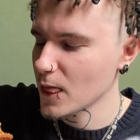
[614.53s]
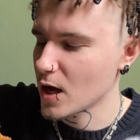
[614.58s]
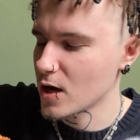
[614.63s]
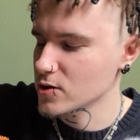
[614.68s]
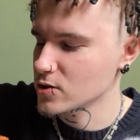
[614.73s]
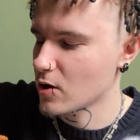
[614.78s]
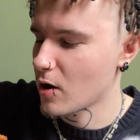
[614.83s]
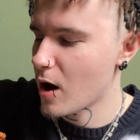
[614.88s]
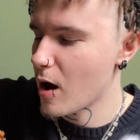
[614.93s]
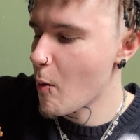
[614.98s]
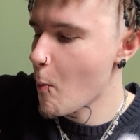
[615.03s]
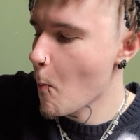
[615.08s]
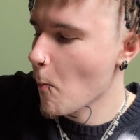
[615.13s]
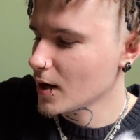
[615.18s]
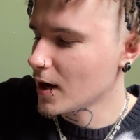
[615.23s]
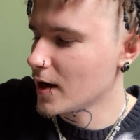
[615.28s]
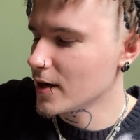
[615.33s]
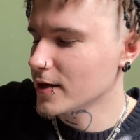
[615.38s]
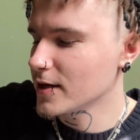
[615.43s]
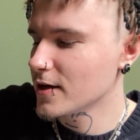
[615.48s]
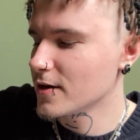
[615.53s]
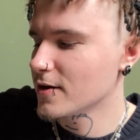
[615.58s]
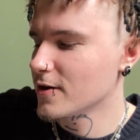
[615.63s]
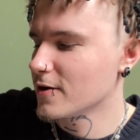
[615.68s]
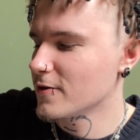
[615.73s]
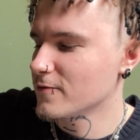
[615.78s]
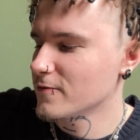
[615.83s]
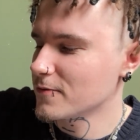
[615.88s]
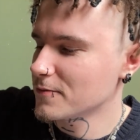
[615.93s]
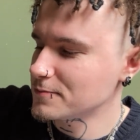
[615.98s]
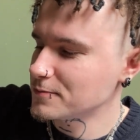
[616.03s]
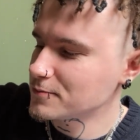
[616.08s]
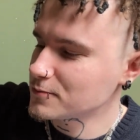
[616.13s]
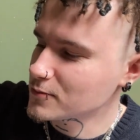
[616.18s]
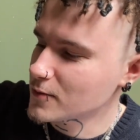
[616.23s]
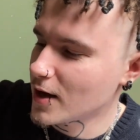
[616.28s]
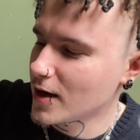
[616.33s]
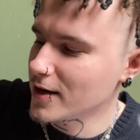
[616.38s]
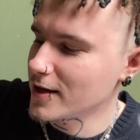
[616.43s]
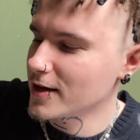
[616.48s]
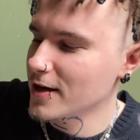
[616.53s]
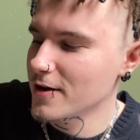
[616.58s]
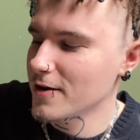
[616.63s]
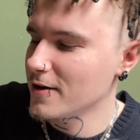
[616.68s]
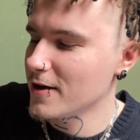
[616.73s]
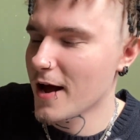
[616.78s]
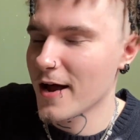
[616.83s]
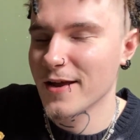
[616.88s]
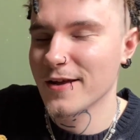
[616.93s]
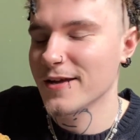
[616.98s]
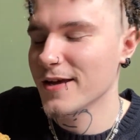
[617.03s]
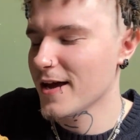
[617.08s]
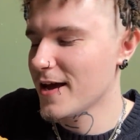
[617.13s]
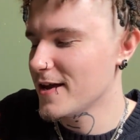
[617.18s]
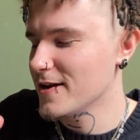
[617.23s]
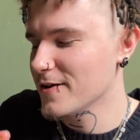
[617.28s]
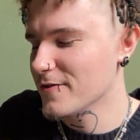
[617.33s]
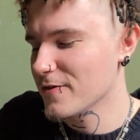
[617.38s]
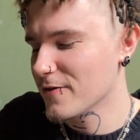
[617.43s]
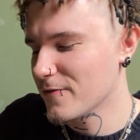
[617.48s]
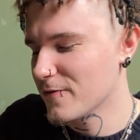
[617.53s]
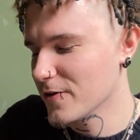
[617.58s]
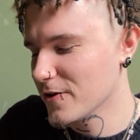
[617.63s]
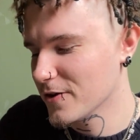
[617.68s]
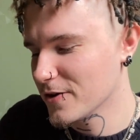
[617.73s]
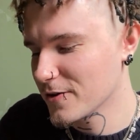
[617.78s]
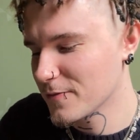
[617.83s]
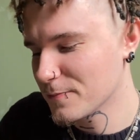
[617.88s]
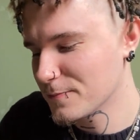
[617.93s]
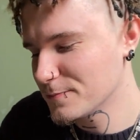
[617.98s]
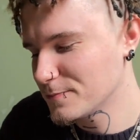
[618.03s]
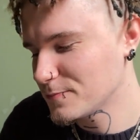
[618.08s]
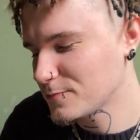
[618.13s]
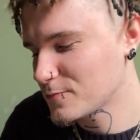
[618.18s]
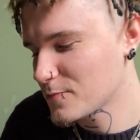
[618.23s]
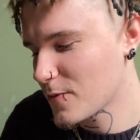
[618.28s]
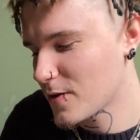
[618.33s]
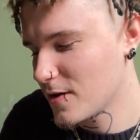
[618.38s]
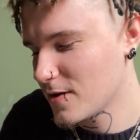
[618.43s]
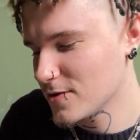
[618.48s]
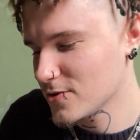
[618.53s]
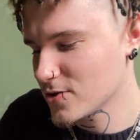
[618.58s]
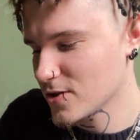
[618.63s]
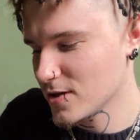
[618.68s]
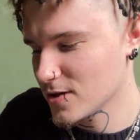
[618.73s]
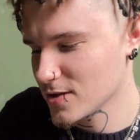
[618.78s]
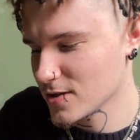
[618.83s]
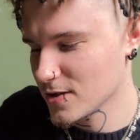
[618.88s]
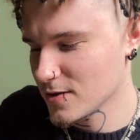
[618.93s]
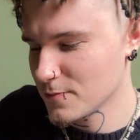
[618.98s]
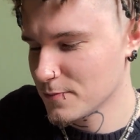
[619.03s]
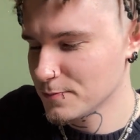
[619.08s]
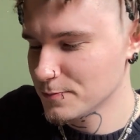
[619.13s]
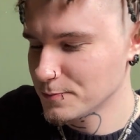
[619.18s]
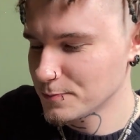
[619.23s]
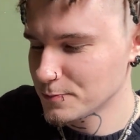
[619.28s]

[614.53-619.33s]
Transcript: that's hot. I didn't get enough. I didn't get any of the filling. Let's try this again.